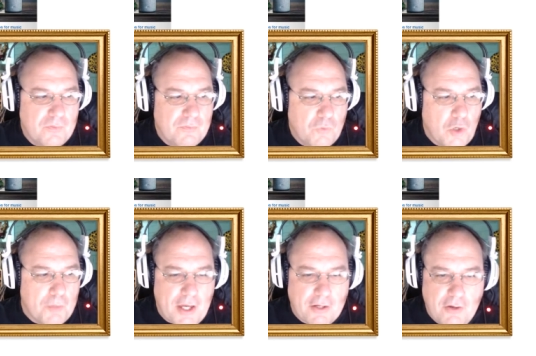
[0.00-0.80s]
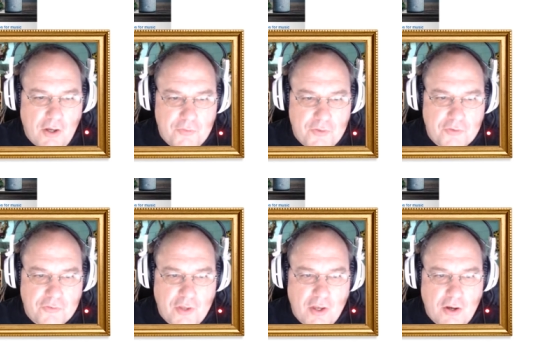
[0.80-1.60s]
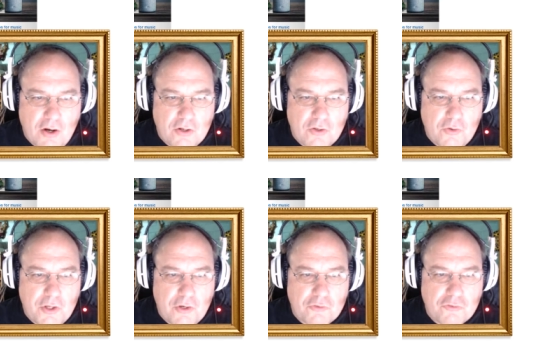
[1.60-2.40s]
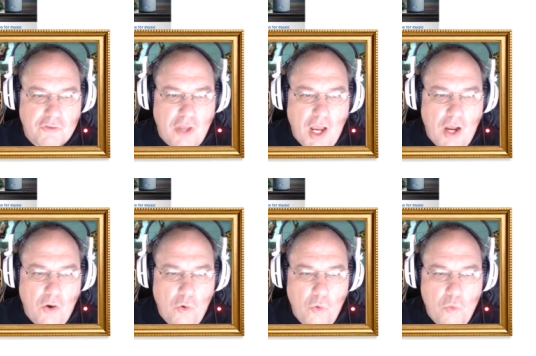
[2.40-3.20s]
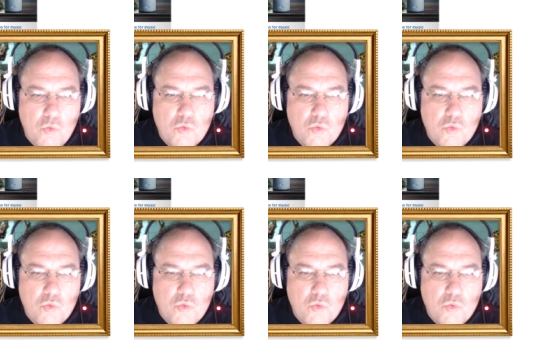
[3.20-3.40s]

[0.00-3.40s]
we're back on this uh, article here. So